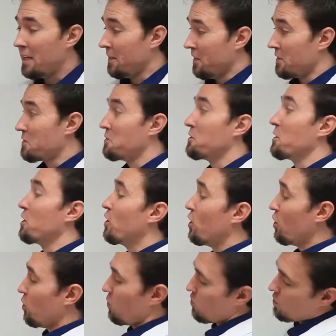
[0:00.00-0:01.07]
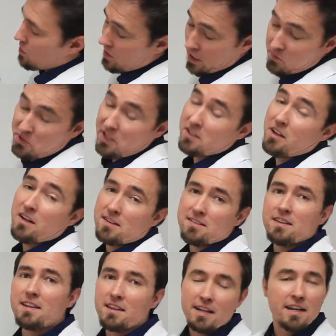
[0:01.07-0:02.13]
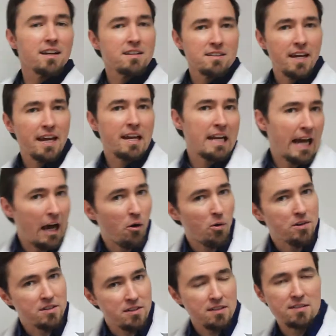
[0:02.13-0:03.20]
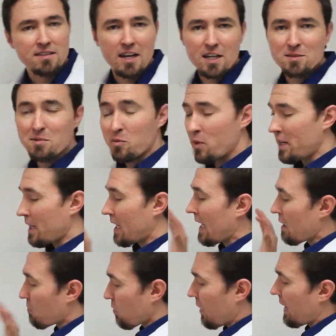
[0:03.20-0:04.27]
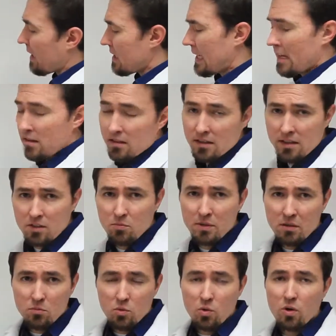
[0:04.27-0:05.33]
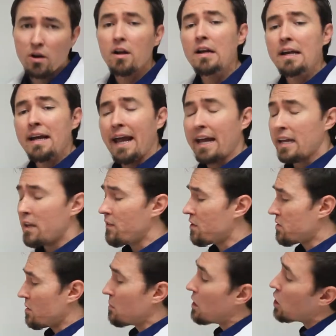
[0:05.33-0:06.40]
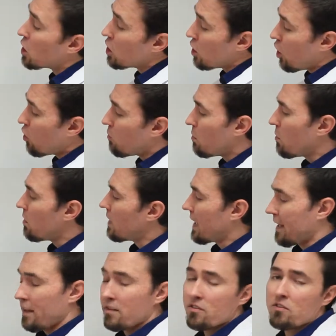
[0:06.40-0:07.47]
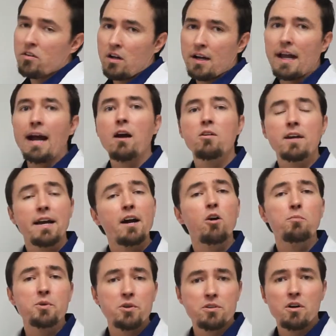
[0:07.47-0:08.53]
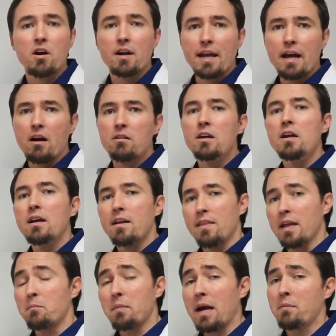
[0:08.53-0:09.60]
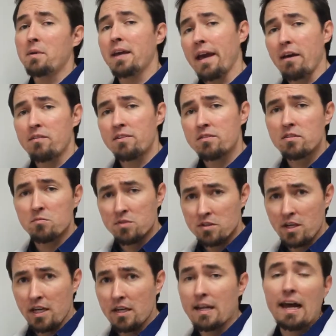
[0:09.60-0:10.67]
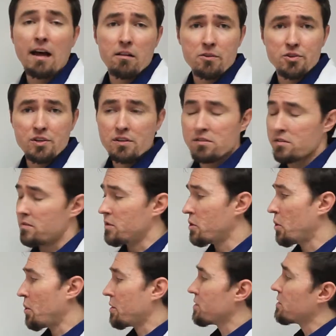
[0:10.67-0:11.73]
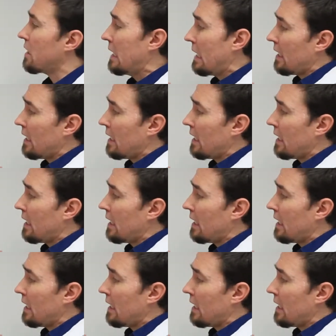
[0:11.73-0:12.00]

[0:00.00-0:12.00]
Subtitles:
This is a huge subject, honestly, that could take an hour to discuss, but we're going to kind of break it down a little bit more and give you some global hints on how to help your dog out that might be having some skin allergies. Of course,